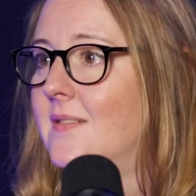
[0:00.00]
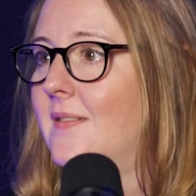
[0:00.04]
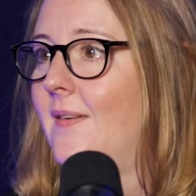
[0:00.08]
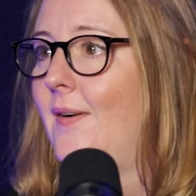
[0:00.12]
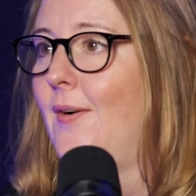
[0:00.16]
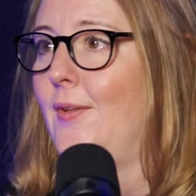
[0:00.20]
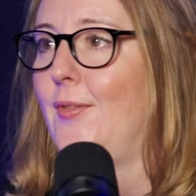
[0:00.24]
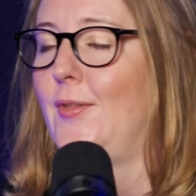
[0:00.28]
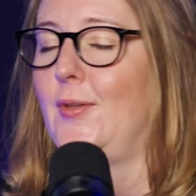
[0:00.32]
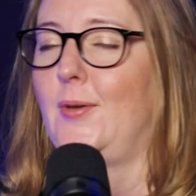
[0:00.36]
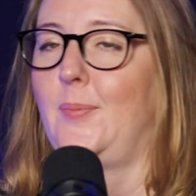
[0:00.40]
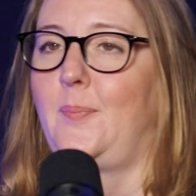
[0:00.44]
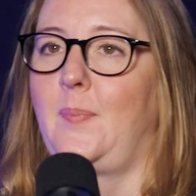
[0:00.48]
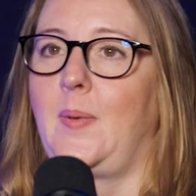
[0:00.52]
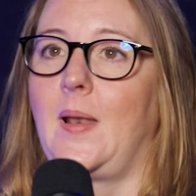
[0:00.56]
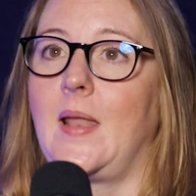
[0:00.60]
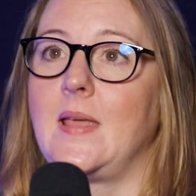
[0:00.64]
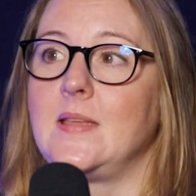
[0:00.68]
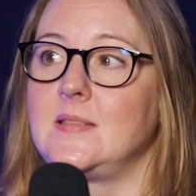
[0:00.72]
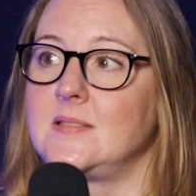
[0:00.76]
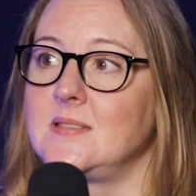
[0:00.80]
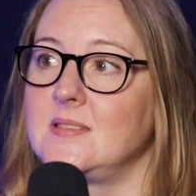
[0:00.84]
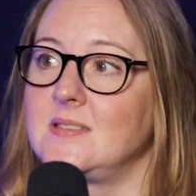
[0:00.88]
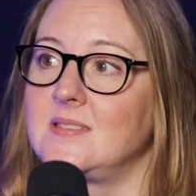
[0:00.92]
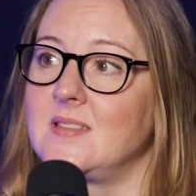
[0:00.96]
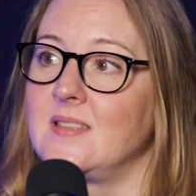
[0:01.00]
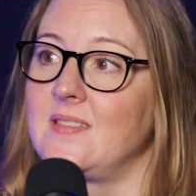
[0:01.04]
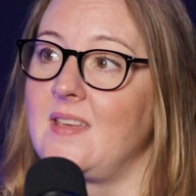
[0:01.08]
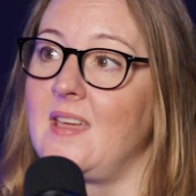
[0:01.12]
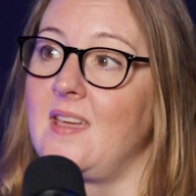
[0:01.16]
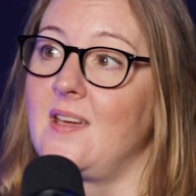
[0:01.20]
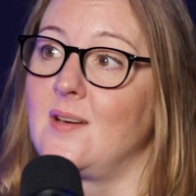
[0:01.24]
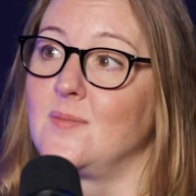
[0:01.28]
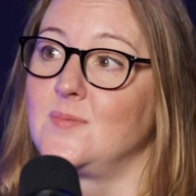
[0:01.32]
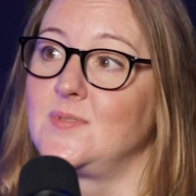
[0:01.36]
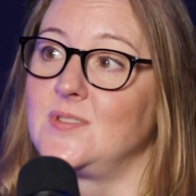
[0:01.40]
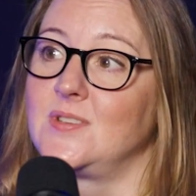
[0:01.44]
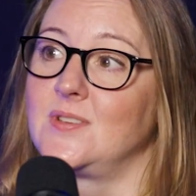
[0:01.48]
on the places that they
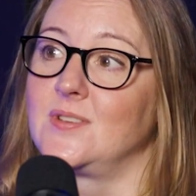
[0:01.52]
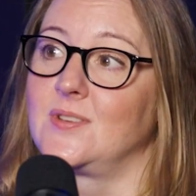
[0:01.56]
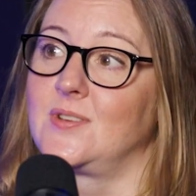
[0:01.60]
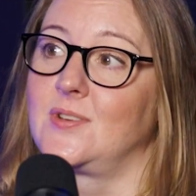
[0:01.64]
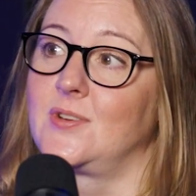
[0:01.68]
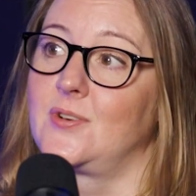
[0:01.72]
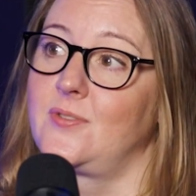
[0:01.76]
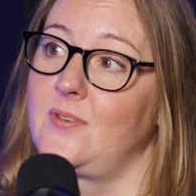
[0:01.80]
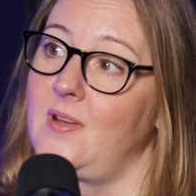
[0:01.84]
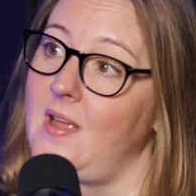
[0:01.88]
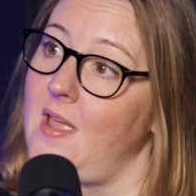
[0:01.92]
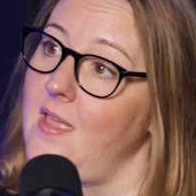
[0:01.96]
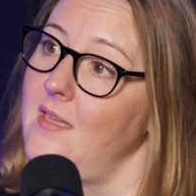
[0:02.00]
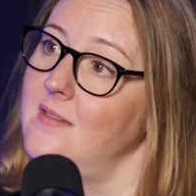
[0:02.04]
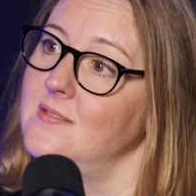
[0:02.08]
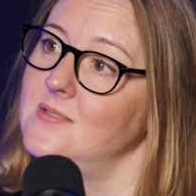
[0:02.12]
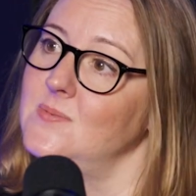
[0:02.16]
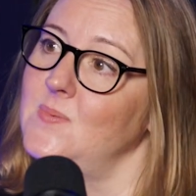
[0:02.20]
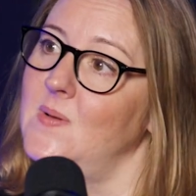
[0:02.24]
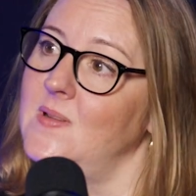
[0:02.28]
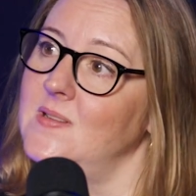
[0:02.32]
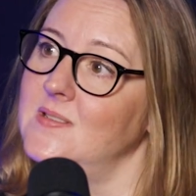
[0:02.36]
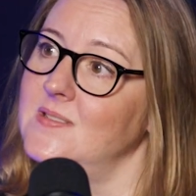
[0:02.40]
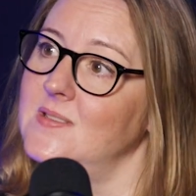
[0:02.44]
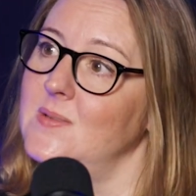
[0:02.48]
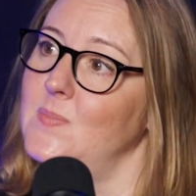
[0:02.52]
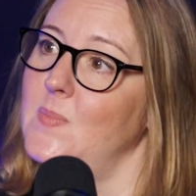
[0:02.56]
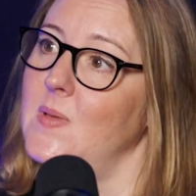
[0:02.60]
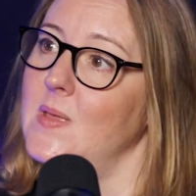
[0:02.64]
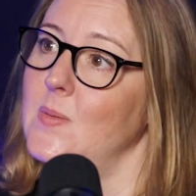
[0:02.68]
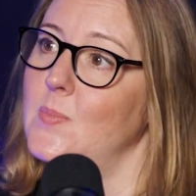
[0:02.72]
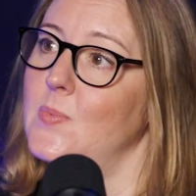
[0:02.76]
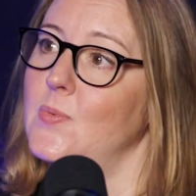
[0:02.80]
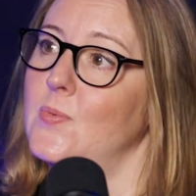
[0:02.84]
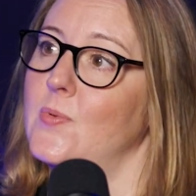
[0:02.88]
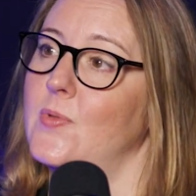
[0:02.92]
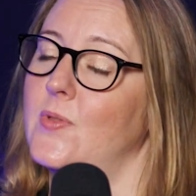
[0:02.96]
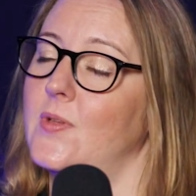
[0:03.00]
help to create, as well as the
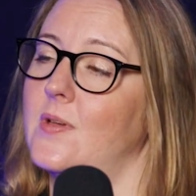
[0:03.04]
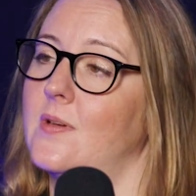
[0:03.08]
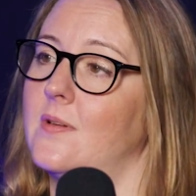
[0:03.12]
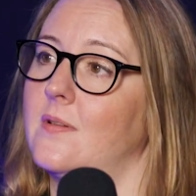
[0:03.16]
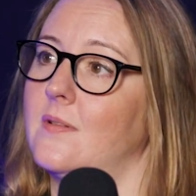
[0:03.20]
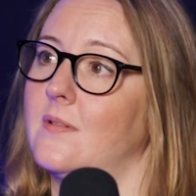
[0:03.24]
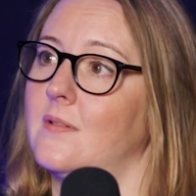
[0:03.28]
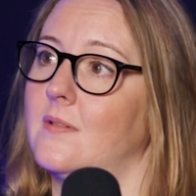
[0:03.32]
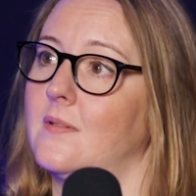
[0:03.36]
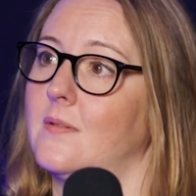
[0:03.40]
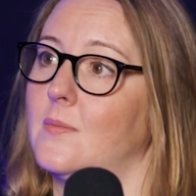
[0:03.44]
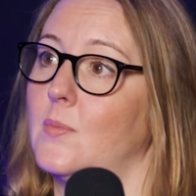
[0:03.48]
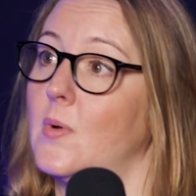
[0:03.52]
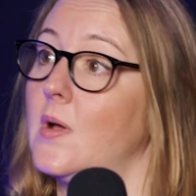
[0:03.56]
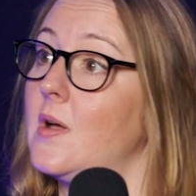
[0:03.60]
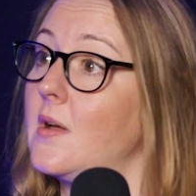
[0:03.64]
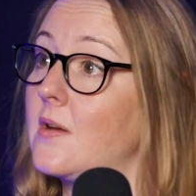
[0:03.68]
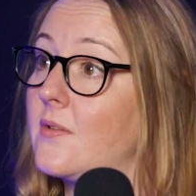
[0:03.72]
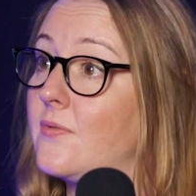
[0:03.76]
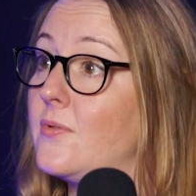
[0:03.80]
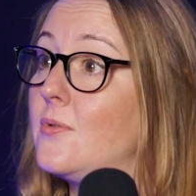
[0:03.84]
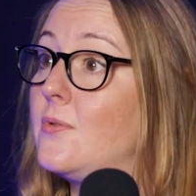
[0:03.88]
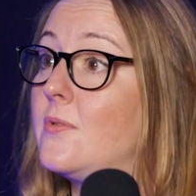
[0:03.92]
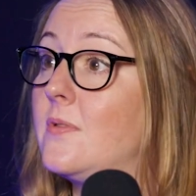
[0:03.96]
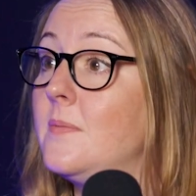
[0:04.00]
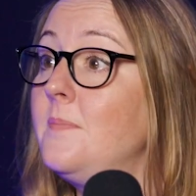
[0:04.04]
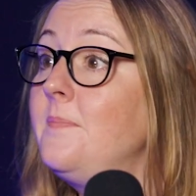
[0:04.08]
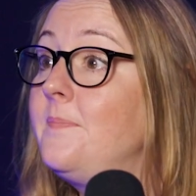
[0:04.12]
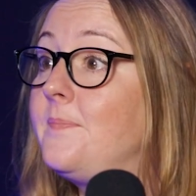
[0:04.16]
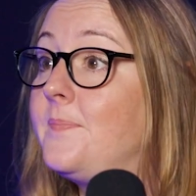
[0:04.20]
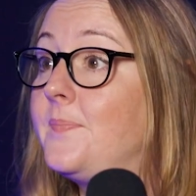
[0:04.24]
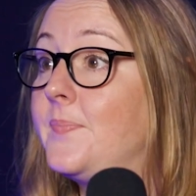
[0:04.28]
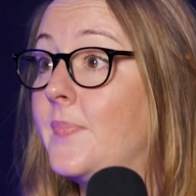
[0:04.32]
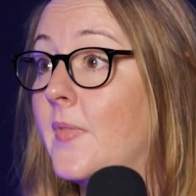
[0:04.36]
people that work for them.